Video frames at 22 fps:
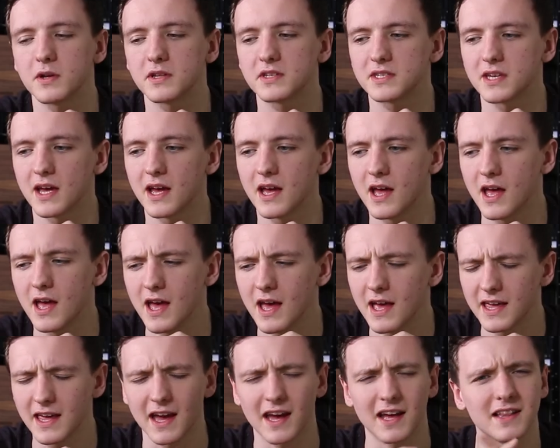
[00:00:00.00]
but
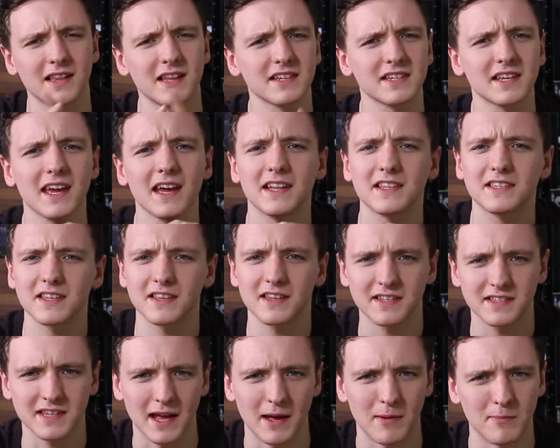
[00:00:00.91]
yeah, let's get into
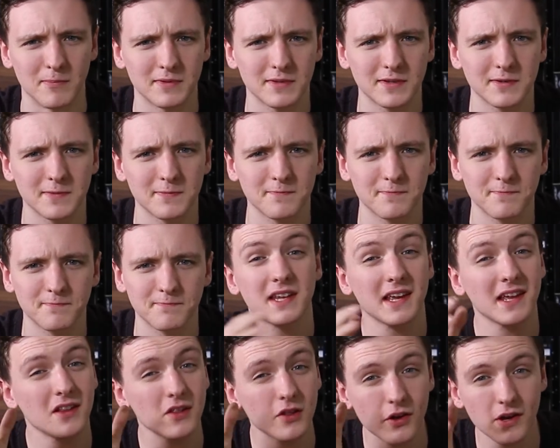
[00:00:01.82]
the temps.
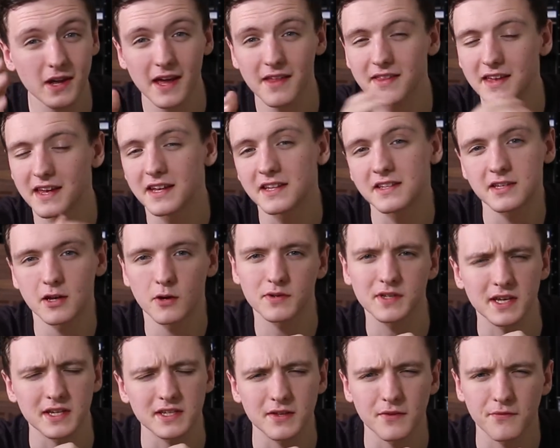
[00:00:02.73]
Taking a look at the
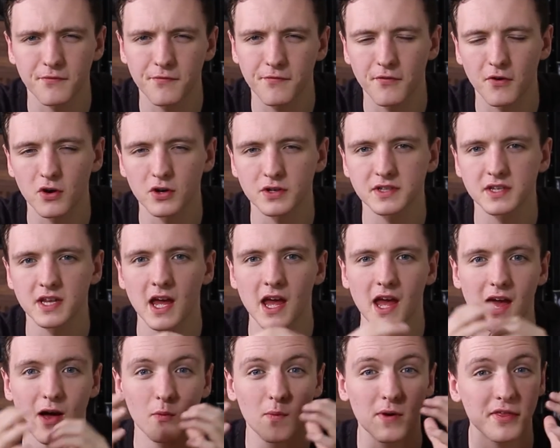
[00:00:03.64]
Intel system first,
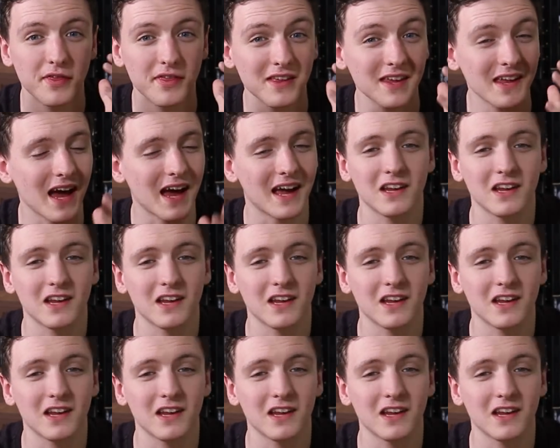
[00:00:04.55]
with the